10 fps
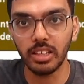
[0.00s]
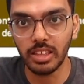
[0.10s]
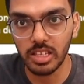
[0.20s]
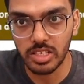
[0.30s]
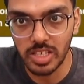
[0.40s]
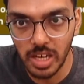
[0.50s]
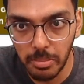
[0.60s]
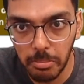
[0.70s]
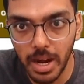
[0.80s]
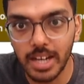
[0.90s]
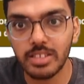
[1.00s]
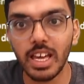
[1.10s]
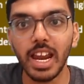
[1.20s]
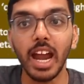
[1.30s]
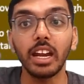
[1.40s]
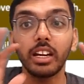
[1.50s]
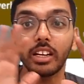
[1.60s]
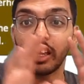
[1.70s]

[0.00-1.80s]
then the stirrup bars are added,